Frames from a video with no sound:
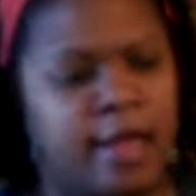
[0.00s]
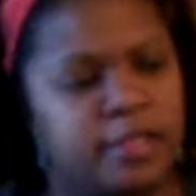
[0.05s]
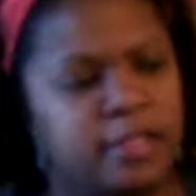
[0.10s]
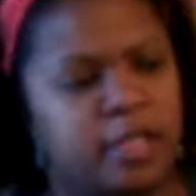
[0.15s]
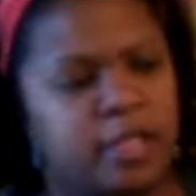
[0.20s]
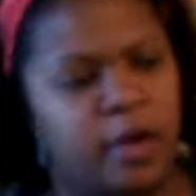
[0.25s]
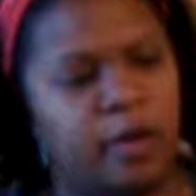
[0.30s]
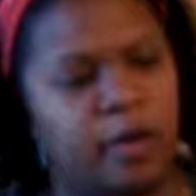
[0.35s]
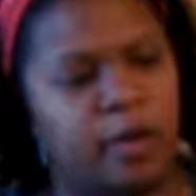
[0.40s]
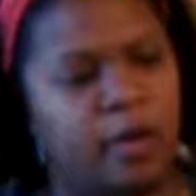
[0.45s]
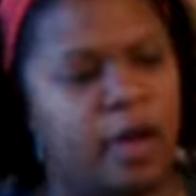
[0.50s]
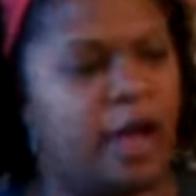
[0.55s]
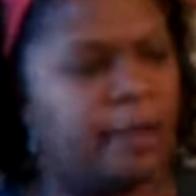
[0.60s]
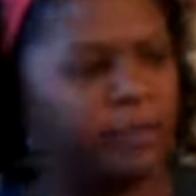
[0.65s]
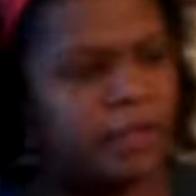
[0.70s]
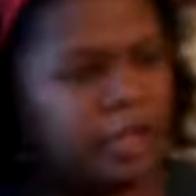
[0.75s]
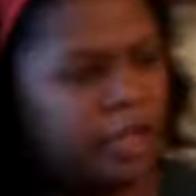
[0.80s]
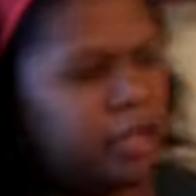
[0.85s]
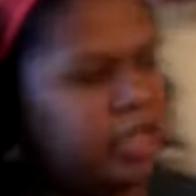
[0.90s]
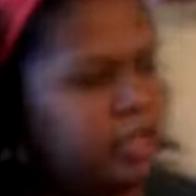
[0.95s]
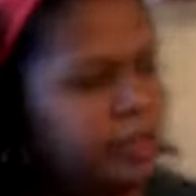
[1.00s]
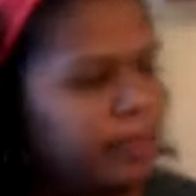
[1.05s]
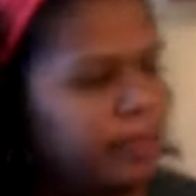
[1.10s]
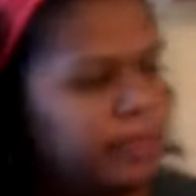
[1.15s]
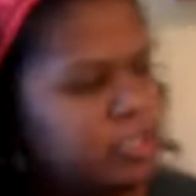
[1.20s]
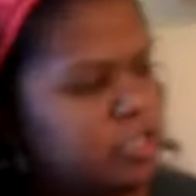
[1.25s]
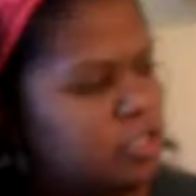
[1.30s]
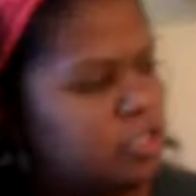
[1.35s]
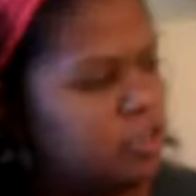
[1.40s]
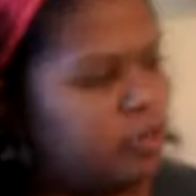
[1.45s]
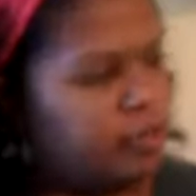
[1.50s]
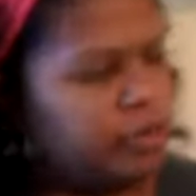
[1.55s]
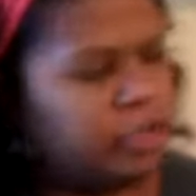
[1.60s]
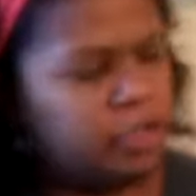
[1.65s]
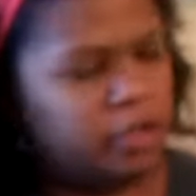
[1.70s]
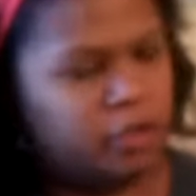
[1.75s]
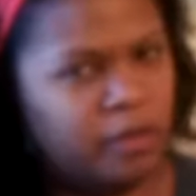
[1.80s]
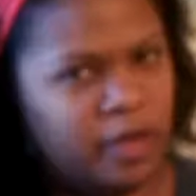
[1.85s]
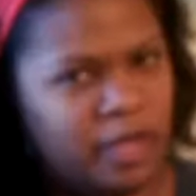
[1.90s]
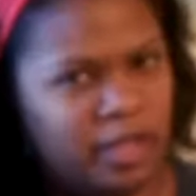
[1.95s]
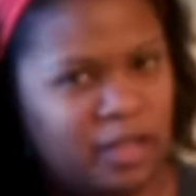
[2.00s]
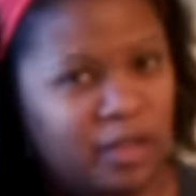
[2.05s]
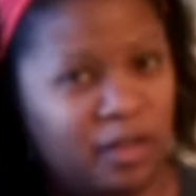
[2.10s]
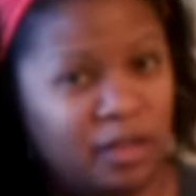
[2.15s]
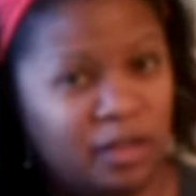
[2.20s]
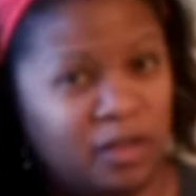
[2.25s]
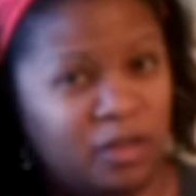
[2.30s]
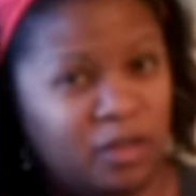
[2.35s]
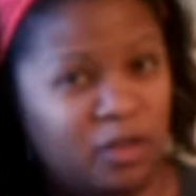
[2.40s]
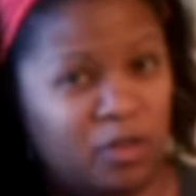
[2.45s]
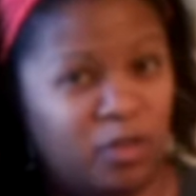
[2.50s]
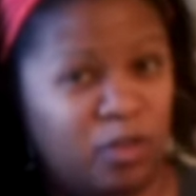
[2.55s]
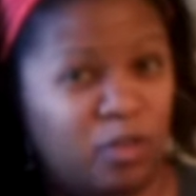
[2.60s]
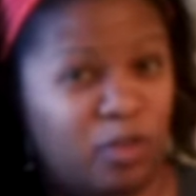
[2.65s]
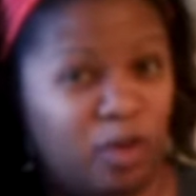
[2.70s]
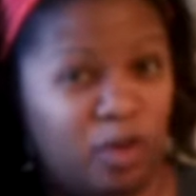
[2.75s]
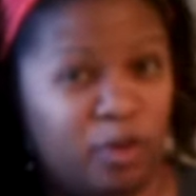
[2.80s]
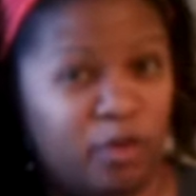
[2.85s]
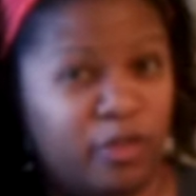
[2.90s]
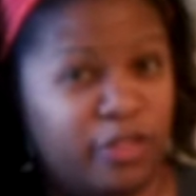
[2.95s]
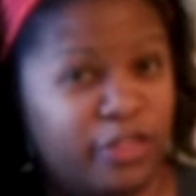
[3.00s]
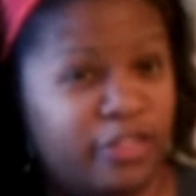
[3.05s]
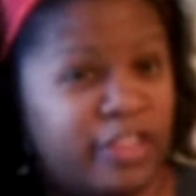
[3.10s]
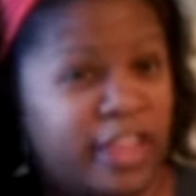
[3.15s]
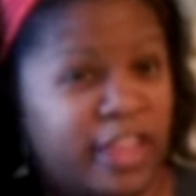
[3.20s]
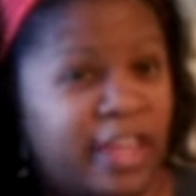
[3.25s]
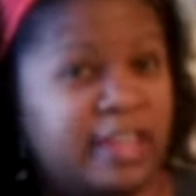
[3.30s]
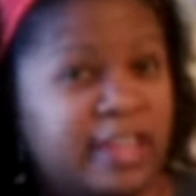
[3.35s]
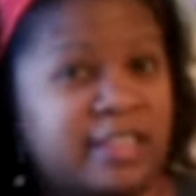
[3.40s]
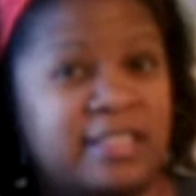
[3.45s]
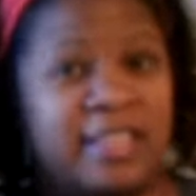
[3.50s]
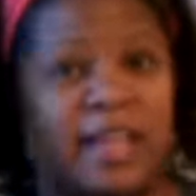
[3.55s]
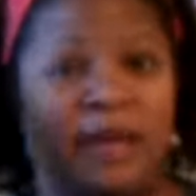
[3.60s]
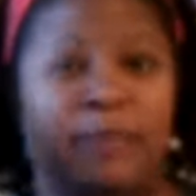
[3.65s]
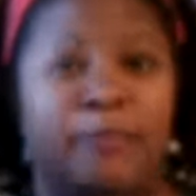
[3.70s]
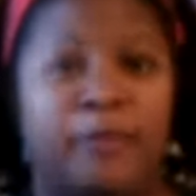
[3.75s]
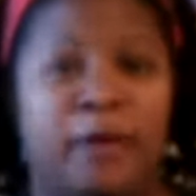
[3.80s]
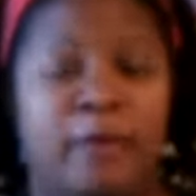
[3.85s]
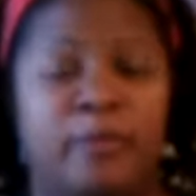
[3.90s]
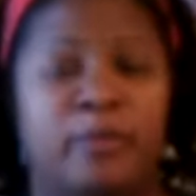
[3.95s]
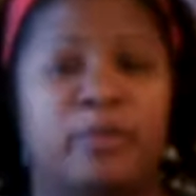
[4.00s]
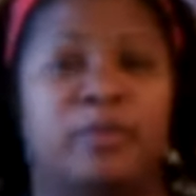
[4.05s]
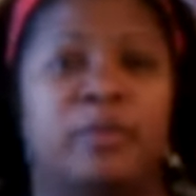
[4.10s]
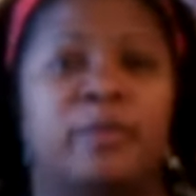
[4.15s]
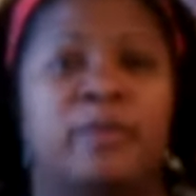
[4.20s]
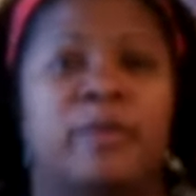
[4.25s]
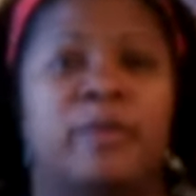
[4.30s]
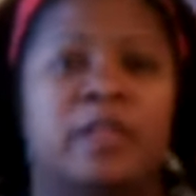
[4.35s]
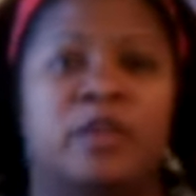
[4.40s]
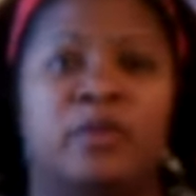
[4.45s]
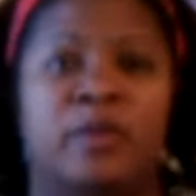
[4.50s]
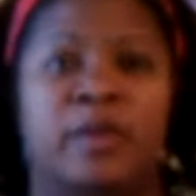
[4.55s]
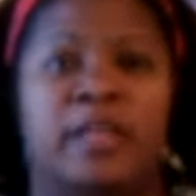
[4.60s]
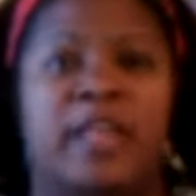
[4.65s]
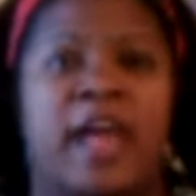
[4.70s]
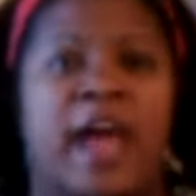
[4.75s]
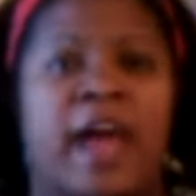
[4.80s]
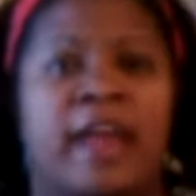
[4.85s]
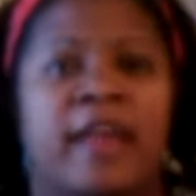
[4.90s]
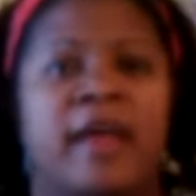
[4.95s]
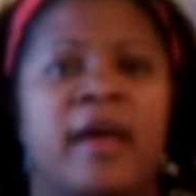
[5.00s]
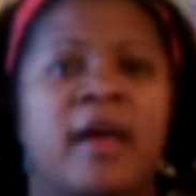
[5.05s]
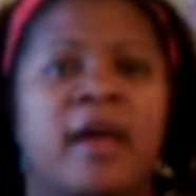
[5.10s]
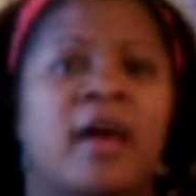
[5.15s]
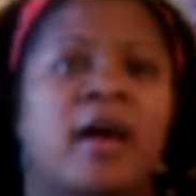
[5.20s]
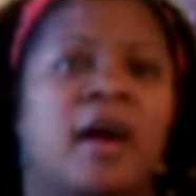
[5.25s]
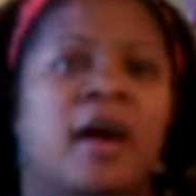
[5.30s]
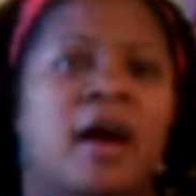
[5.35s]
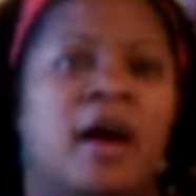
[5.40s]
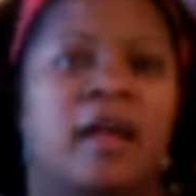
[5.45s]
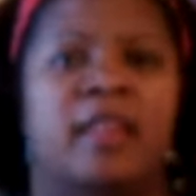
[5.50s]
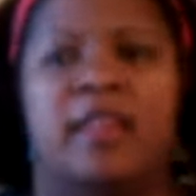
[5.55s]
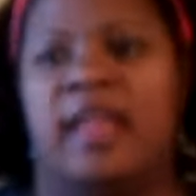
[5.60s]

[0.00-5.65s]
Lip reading: So I'm not going to be showing you any new growth things. I'll probably be doing that on